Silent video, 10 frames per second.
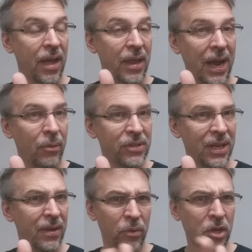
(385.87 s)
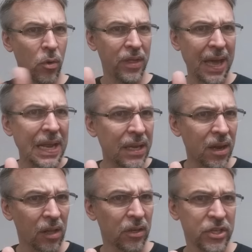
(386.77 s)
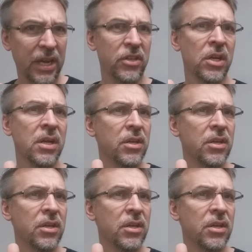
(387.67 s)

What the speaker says: And I would say that would go with any color change.